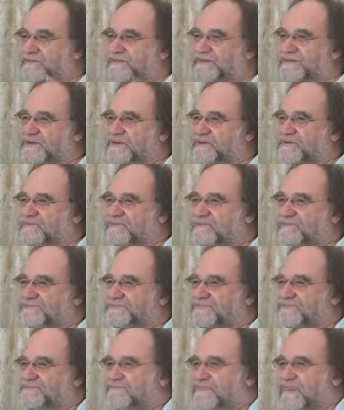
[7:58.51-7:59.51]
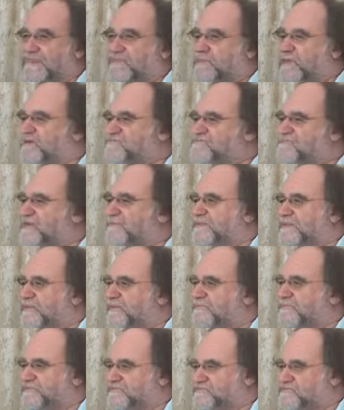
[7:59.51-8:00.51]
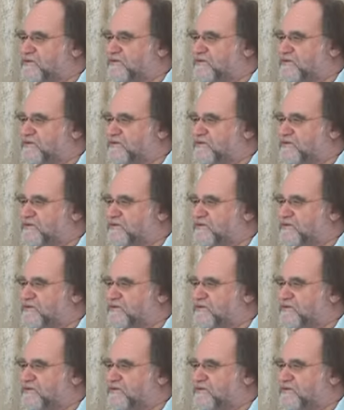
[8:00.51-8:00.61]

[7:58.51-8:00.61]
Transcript: you know, in a way rubbing off the